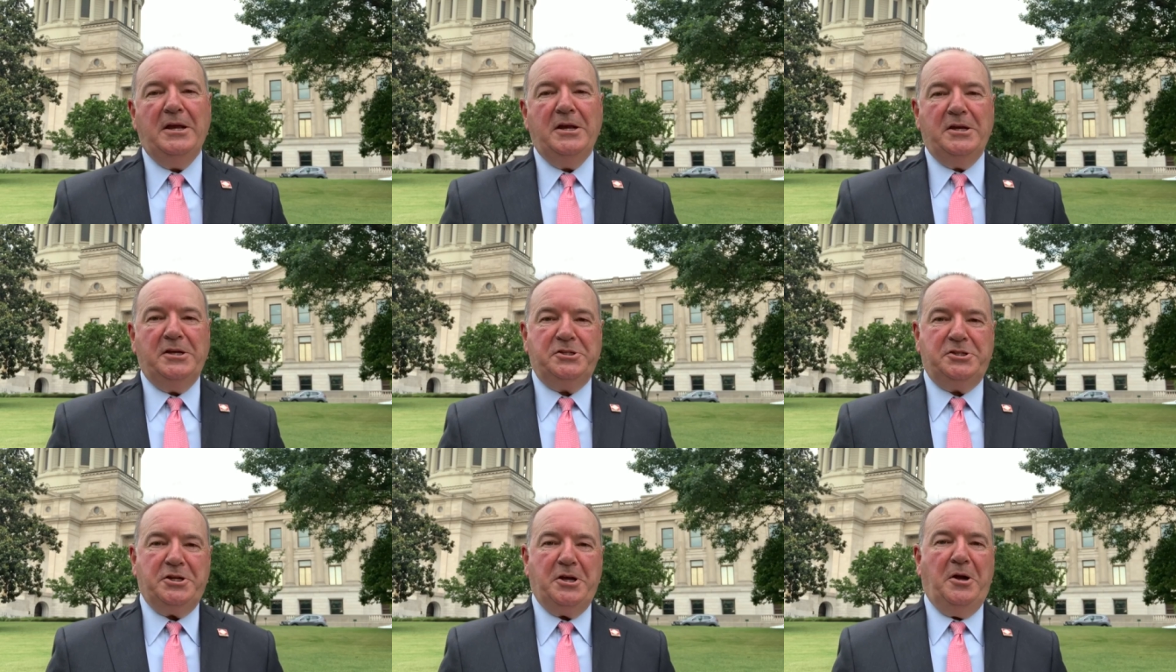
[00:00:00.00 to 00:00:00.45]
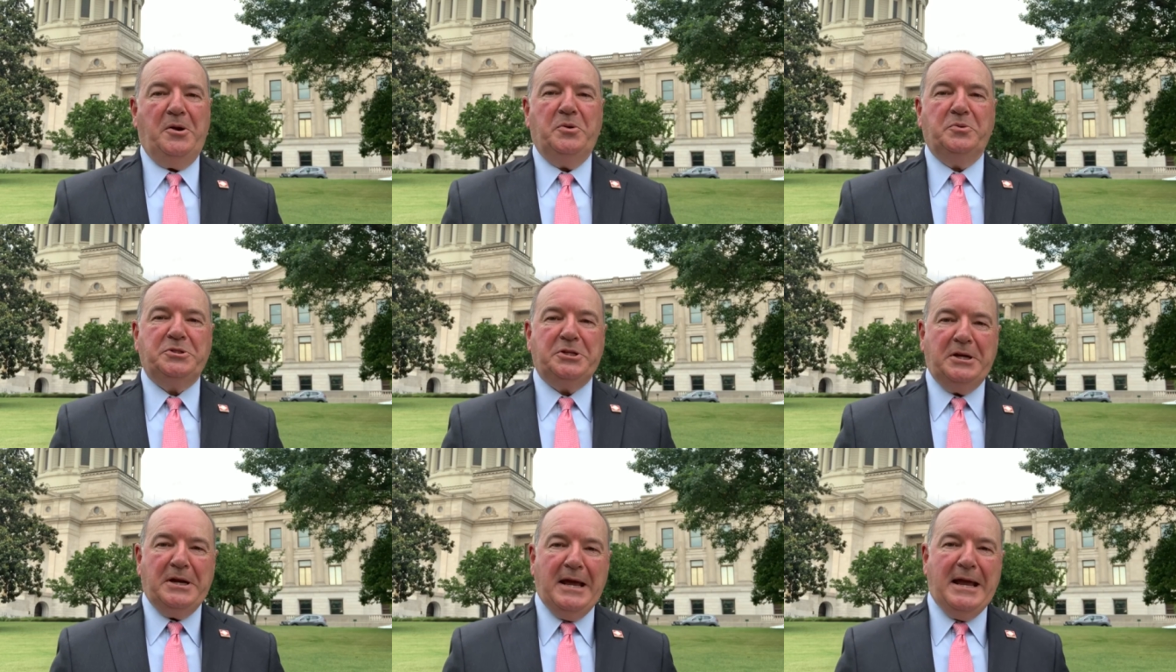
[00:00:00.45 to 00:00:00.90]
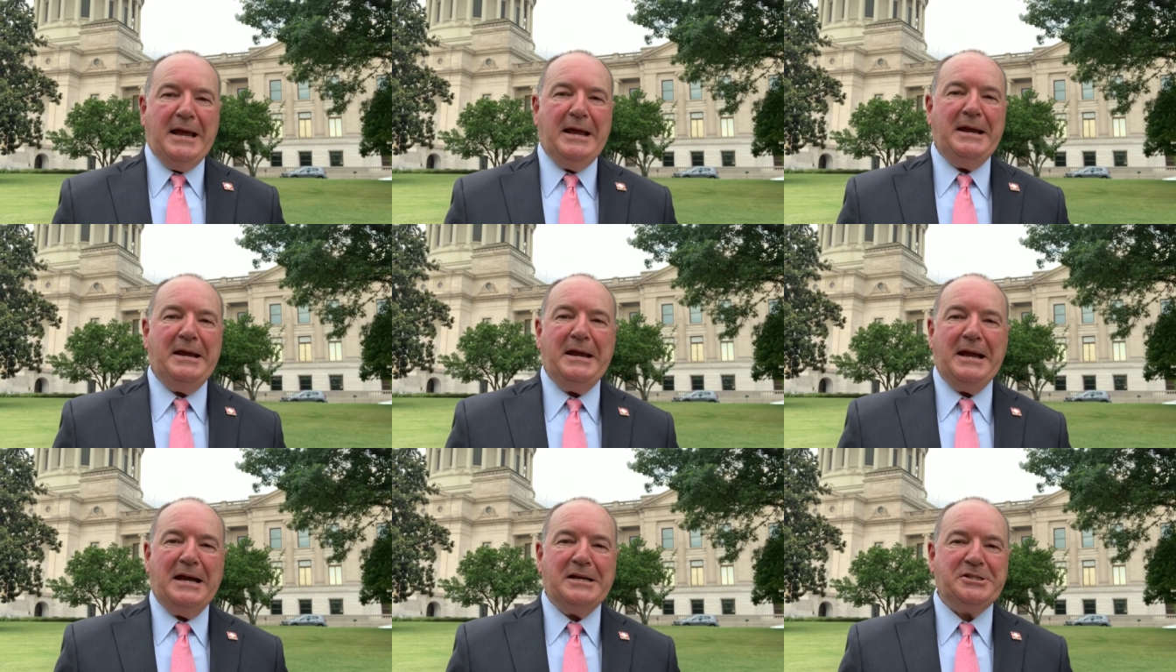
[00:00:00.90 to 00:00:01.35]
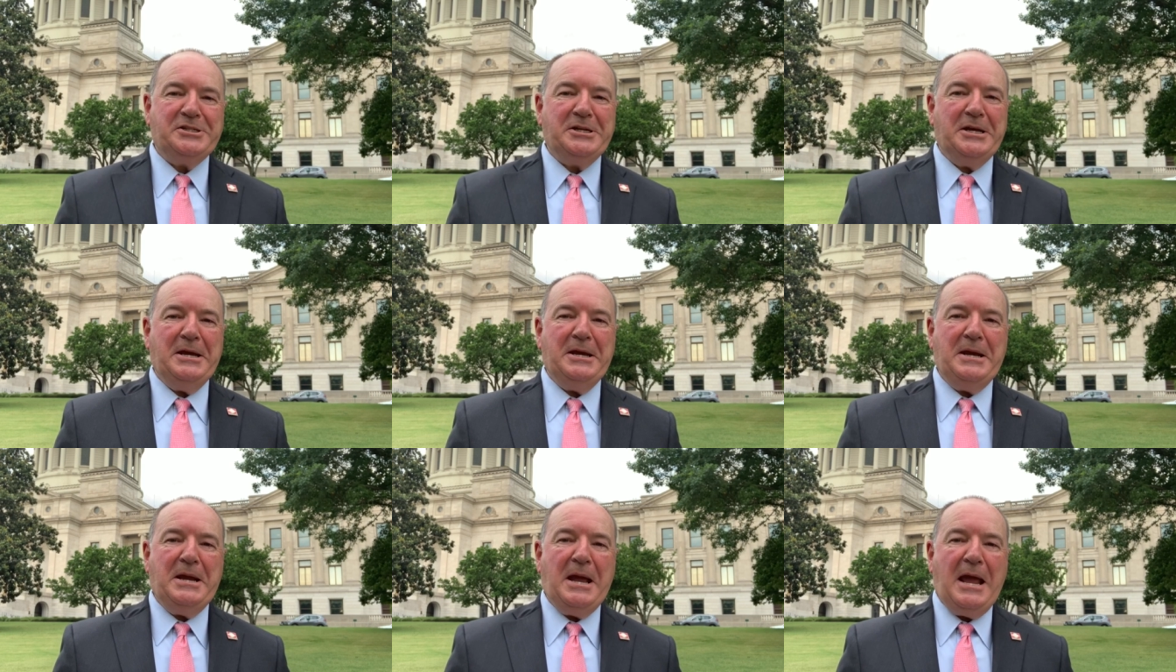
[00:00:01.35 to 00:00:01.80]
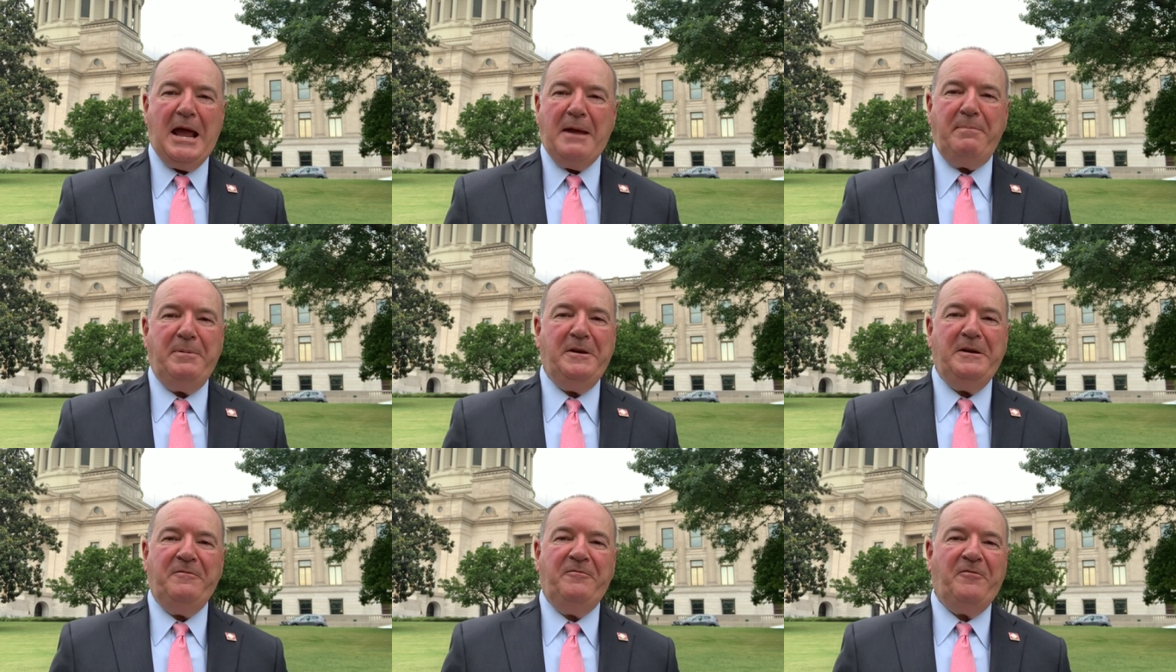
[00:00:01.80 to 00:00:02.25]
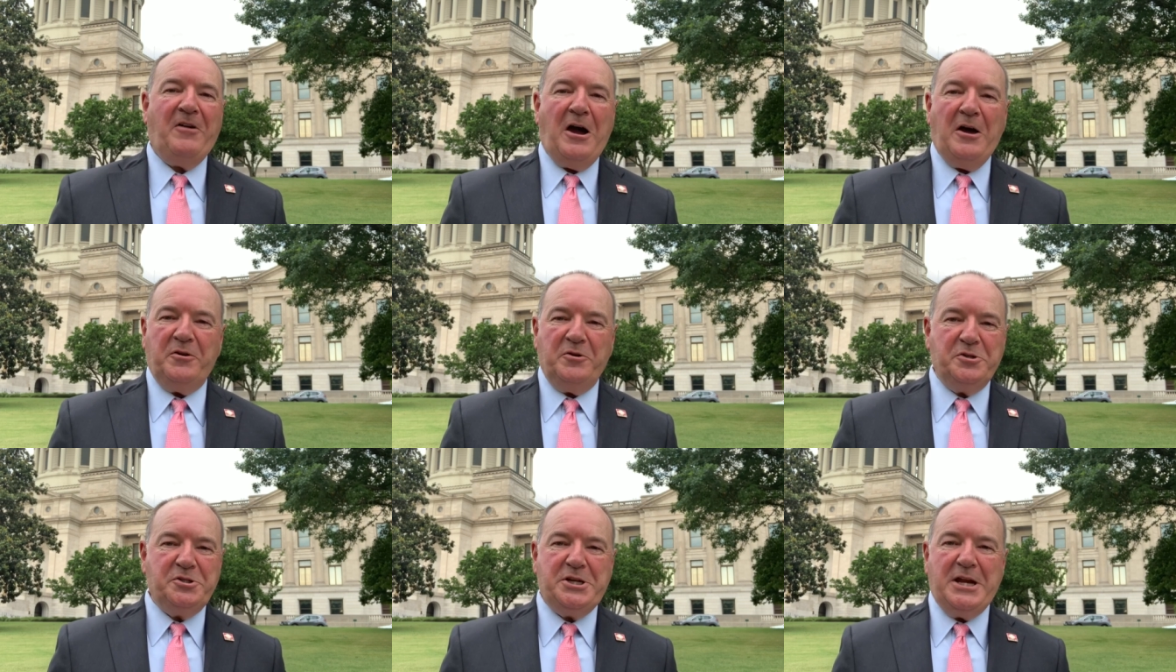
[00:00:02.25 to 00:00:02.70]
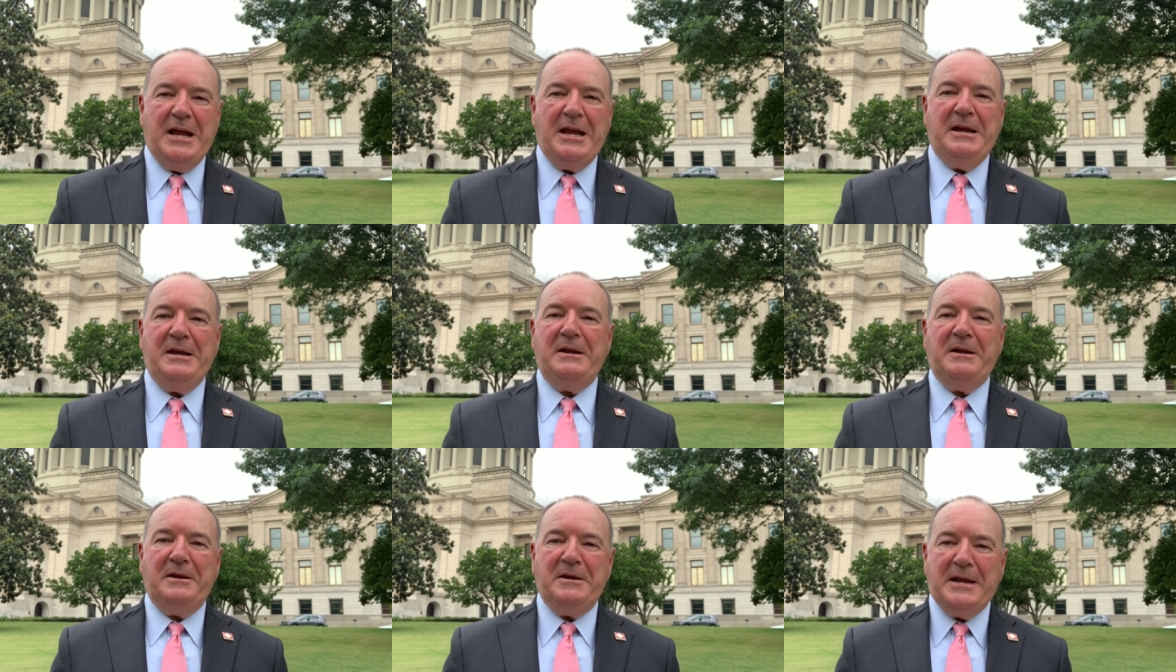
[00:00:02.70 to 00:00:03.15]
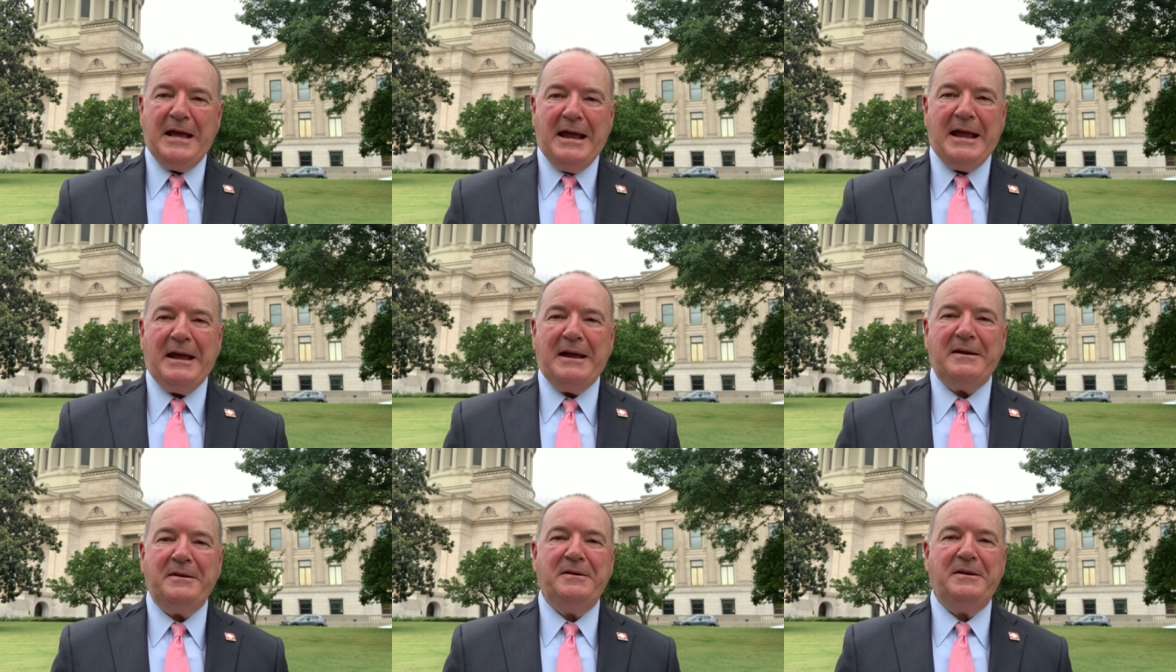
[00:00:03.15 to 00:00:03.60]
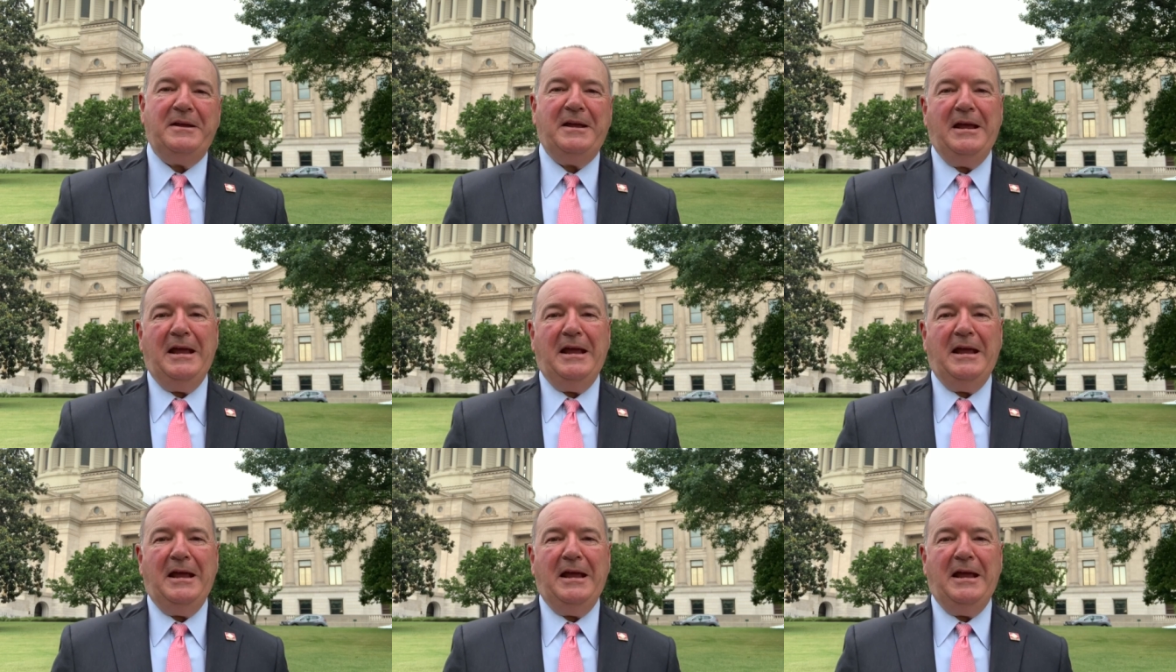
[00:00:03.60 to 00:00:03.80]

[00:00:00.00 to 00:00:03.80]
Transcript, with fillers: So today I say happy Father's Day, Dad,